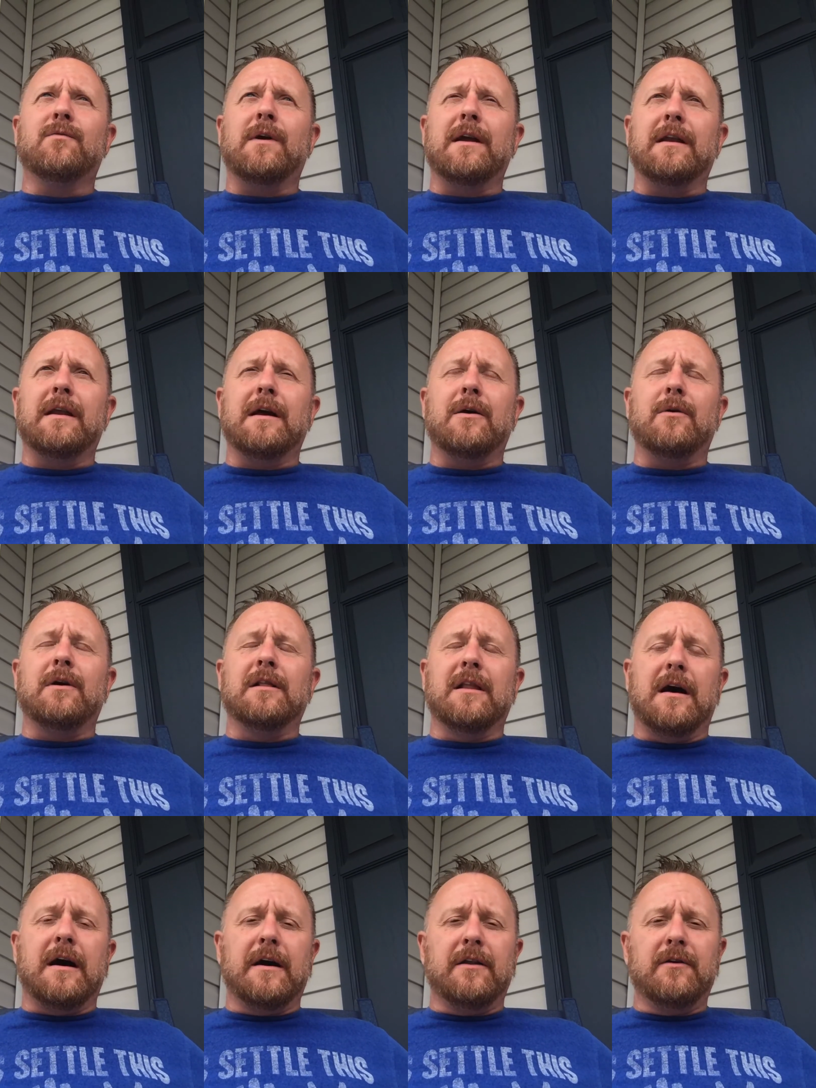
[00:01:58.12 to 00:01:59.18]
right now a
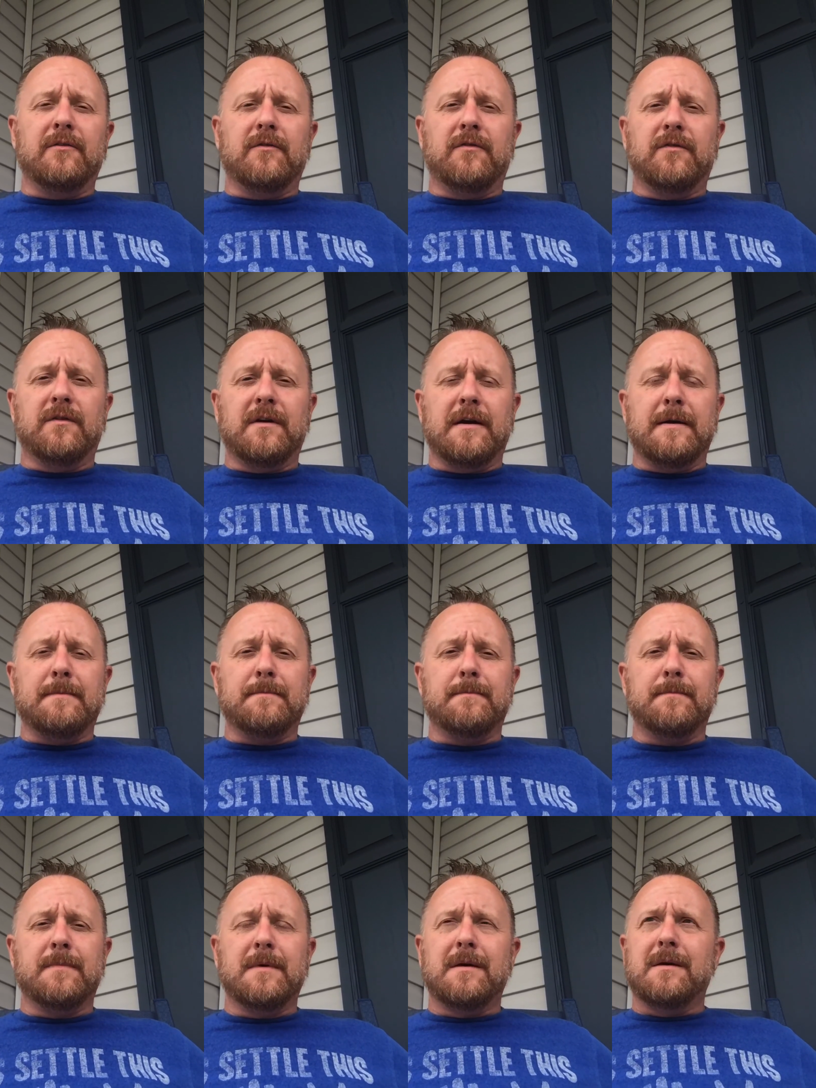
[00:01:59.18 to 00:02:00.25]
lot of um,
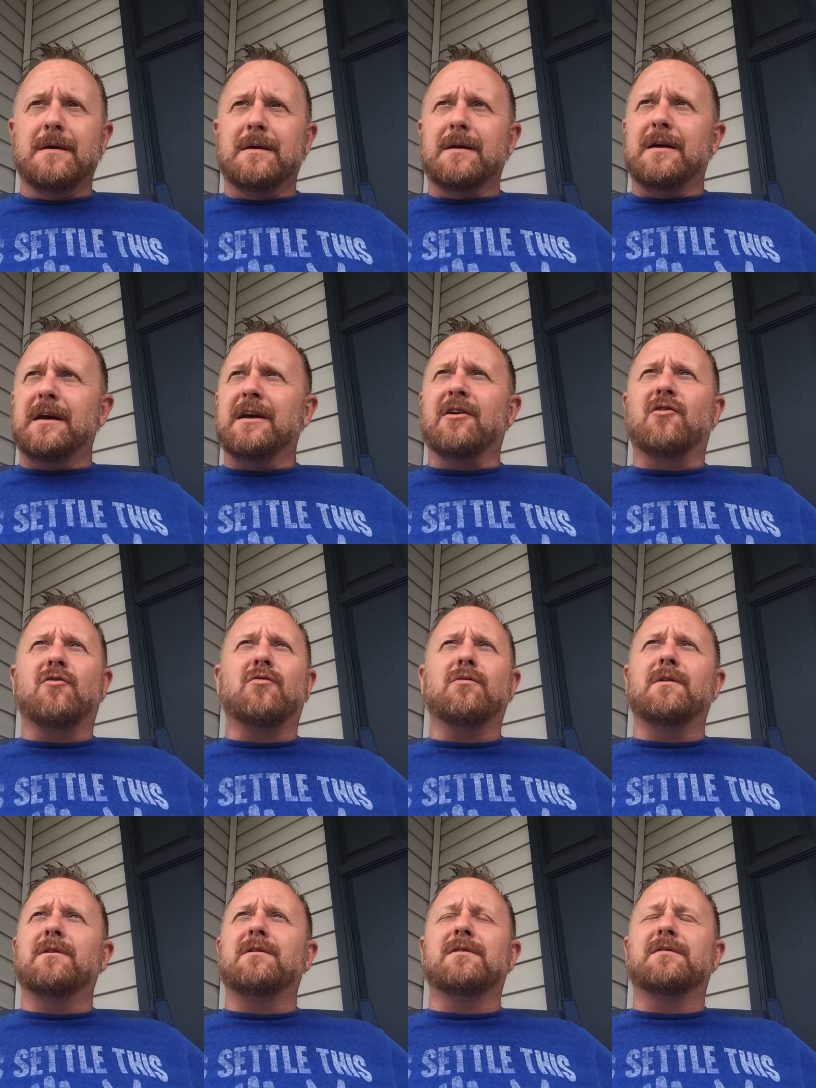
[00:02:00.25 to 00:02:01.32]

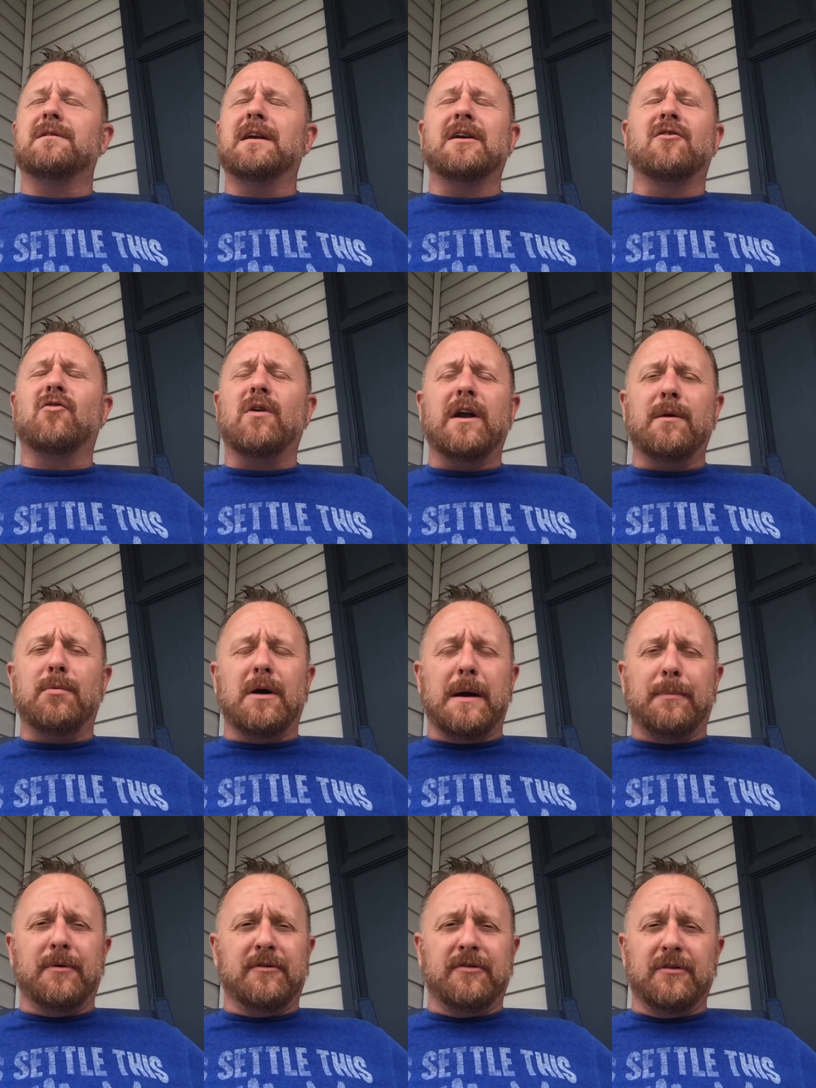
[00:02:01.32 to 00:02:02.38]
inc- incredible
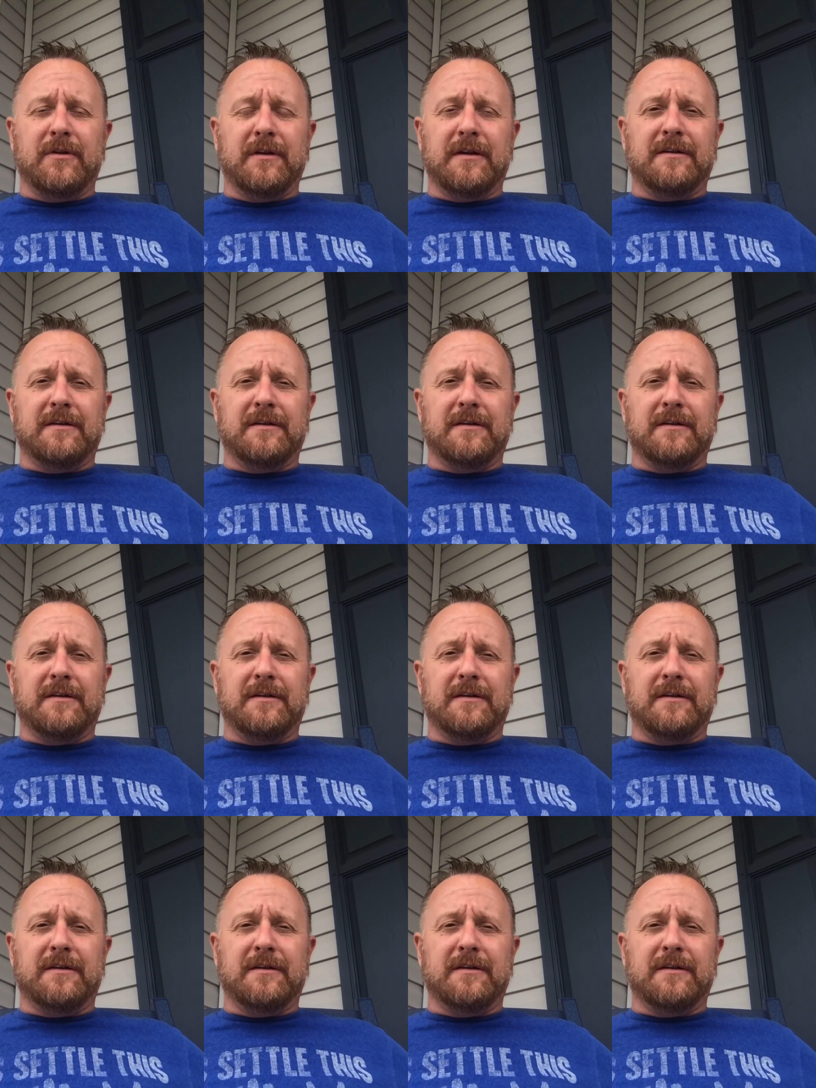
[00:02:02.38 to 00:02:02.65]
opportunity